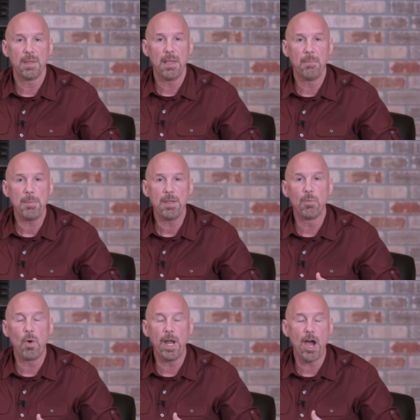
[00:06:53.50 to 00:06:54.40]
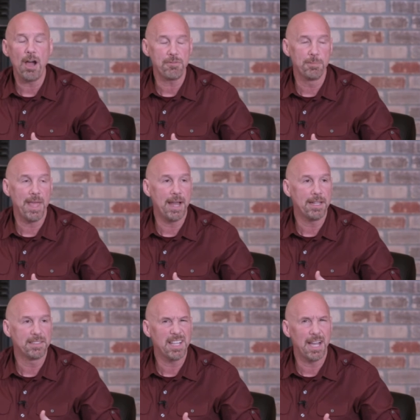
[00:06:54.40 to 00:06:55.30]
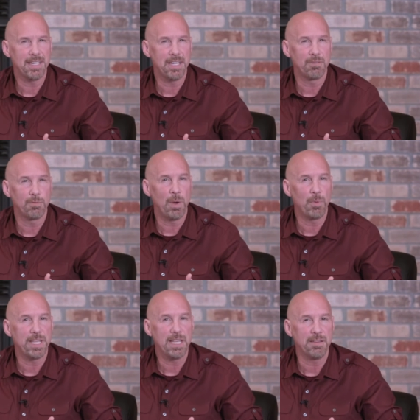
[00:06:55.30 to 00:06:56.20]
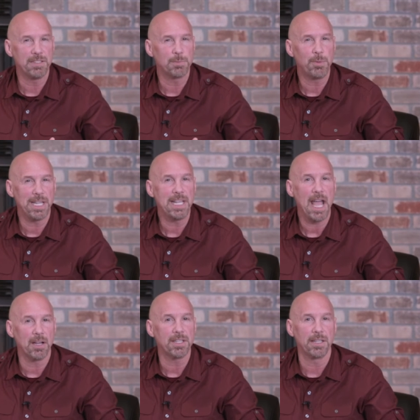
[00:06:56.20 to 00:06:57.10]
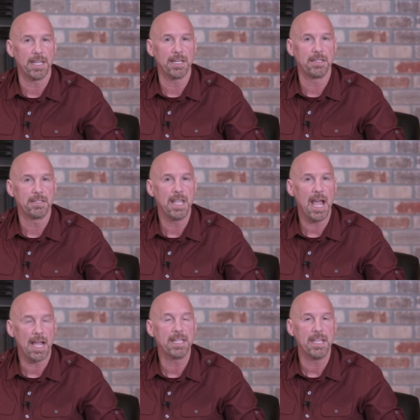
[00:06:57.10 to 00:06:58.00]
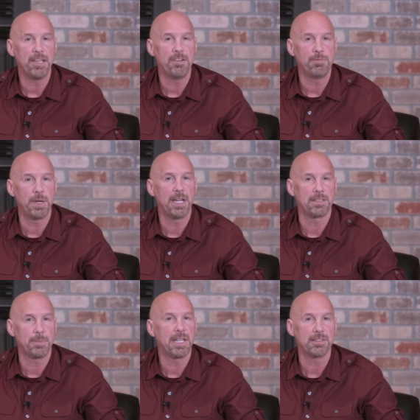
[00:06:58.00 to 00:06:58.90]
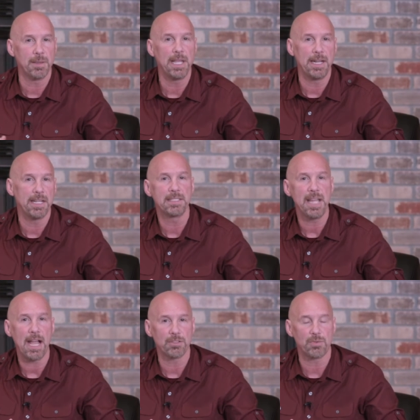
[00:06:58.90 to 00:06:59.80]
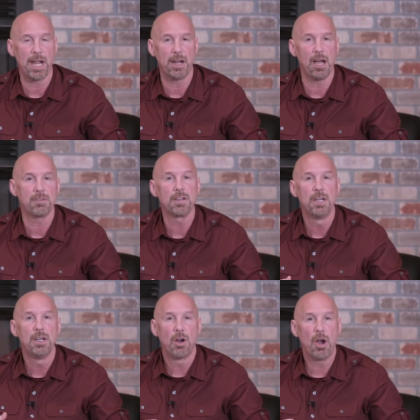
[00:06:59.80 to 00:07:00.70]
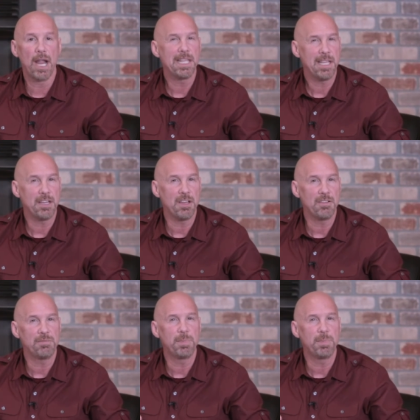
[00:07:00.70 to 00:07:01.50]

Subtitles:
maybe a one-off from that is the idea of when we give, it's pretty calculated. Yeah, I give, but it's because I'm getting a tax write-off. Or I give